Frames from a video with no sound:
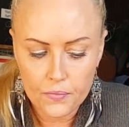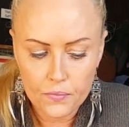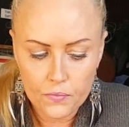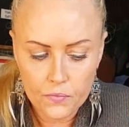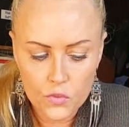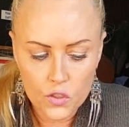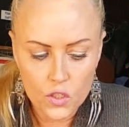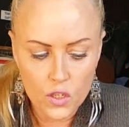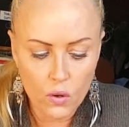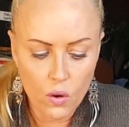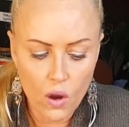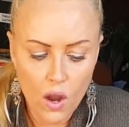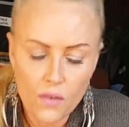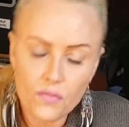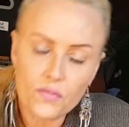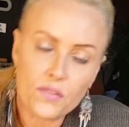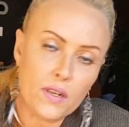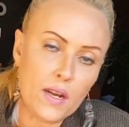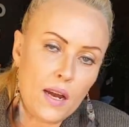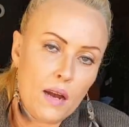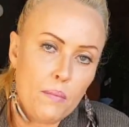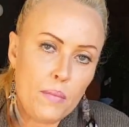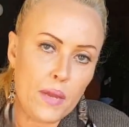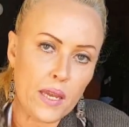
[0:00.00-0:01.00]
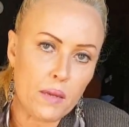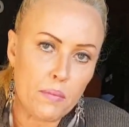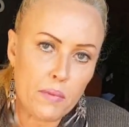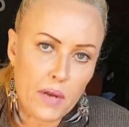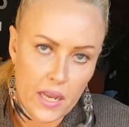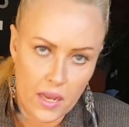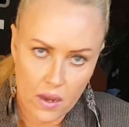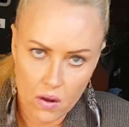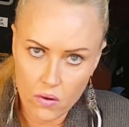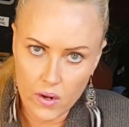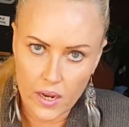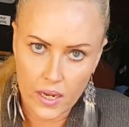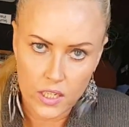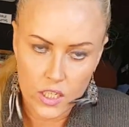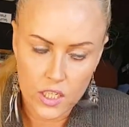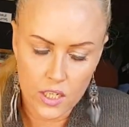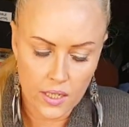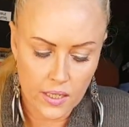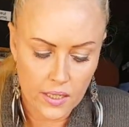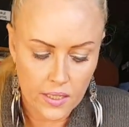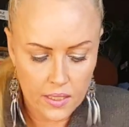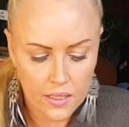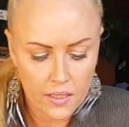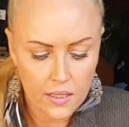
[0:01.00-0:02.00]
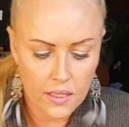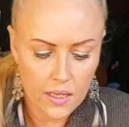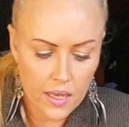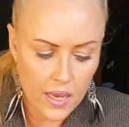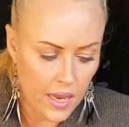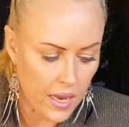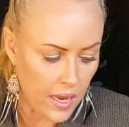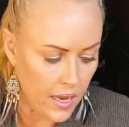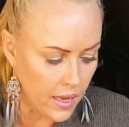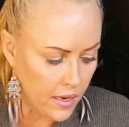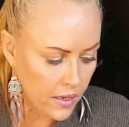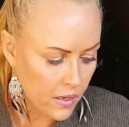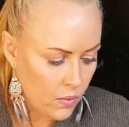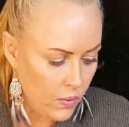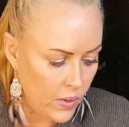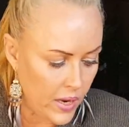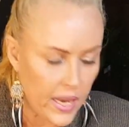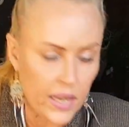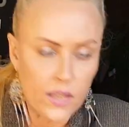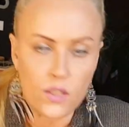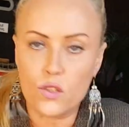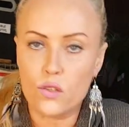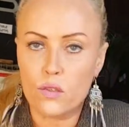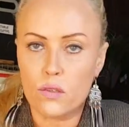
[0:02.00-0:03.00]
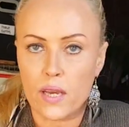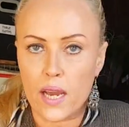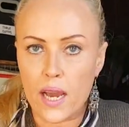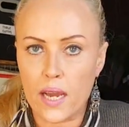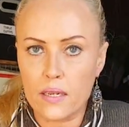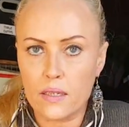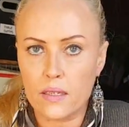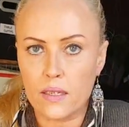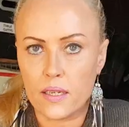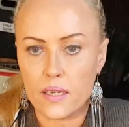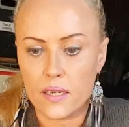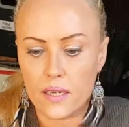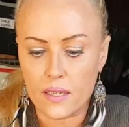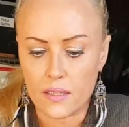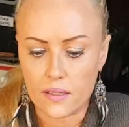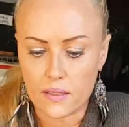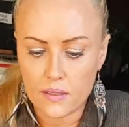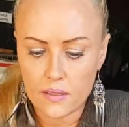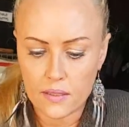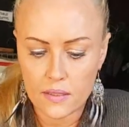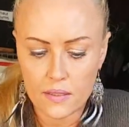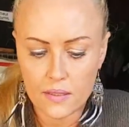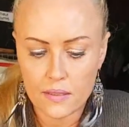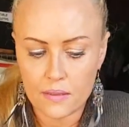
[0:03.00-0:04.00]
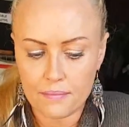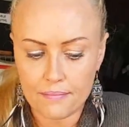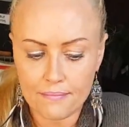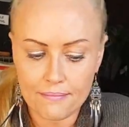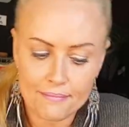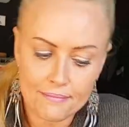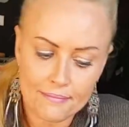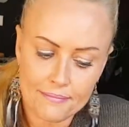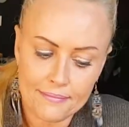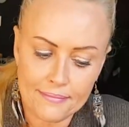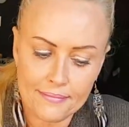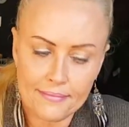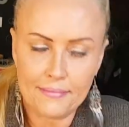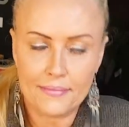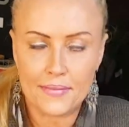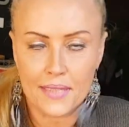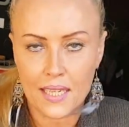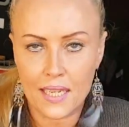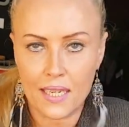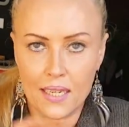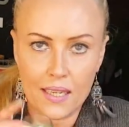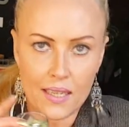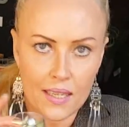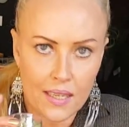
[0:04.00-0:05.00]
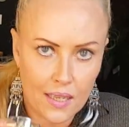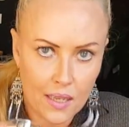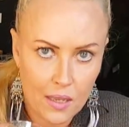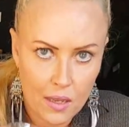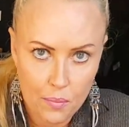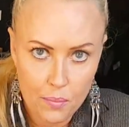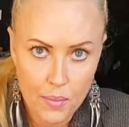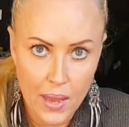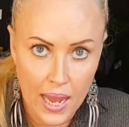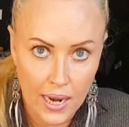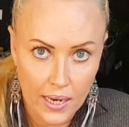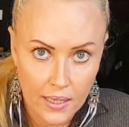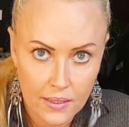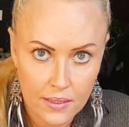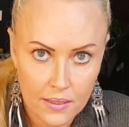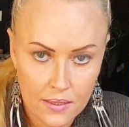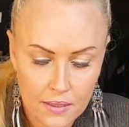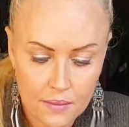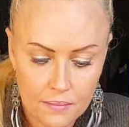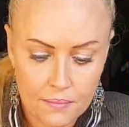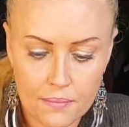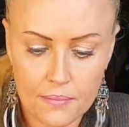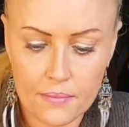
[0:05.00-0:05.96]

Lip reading: So often I'll make my own actually, and the way I do that is pellets,